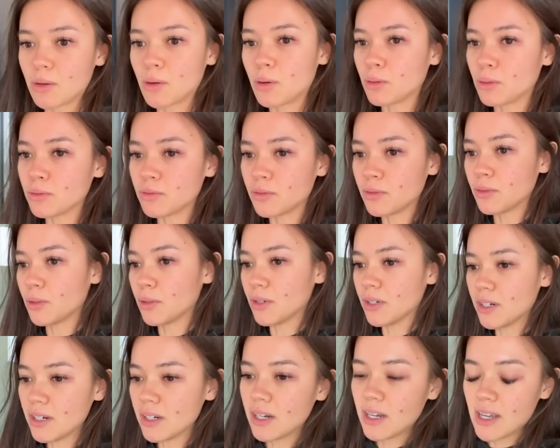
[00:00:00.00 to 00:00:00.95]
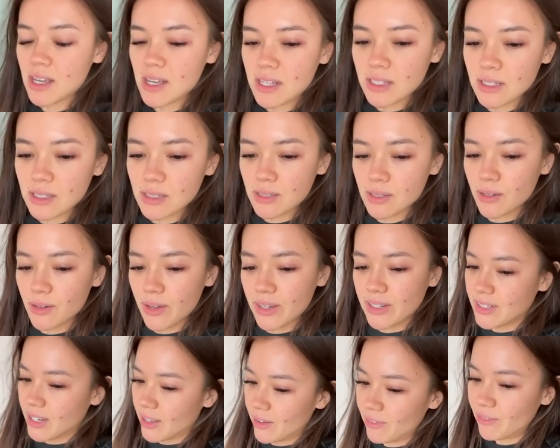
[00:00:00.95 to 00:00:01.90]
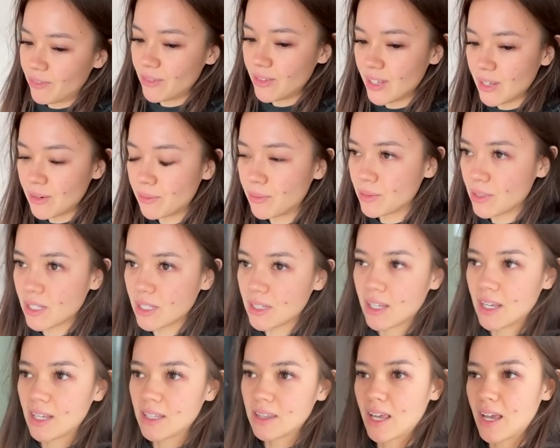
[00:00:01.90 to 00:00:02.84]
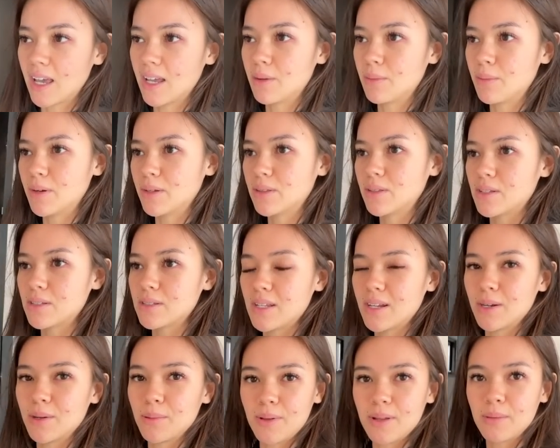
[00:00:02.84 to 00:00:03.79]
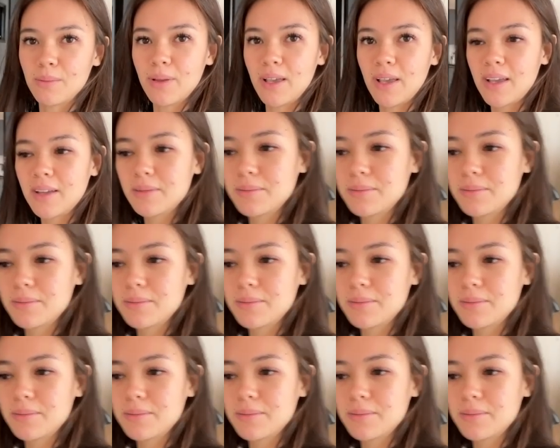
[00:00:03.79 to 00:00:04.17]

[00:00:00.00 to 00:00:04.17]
cold floor. So I definitely really like that about this Airbnb.